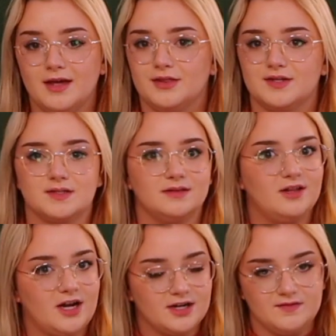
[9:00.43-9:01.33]
There's a
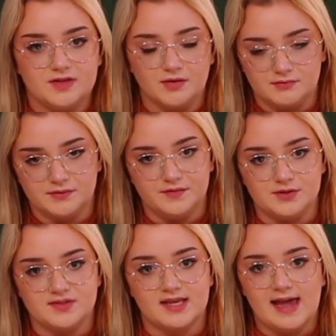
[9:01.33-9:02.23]
lot of different
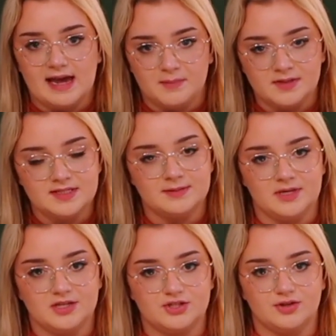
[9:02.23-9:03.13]
reviews that happen to
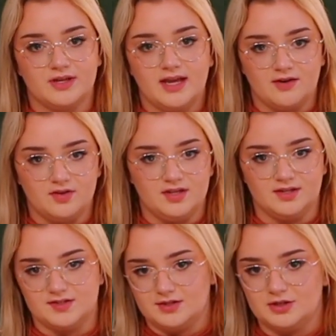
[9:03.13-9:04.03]
make sure that everything
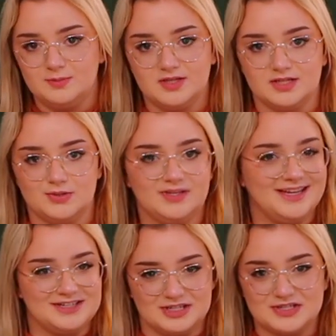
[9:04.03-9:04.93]
is good, because you
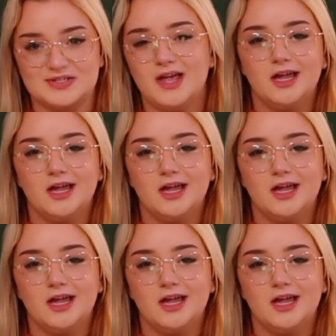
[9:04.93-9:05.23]
can't just